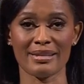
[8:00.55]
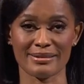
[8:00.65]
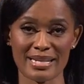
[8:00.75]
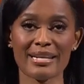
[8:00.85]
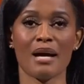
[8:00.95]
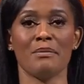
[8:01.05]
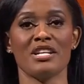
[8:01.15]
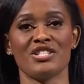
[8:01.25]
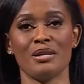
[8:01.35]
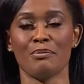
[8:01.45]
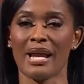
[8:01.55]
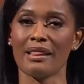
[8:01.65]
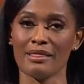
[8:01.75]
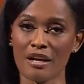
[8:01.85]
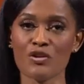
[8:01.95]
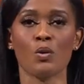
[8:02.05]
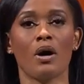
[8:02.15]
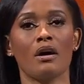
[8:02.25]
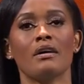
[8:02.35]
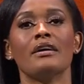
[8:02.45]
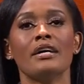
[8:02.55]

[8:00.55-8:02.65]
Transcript: I did not mention, but I love you all.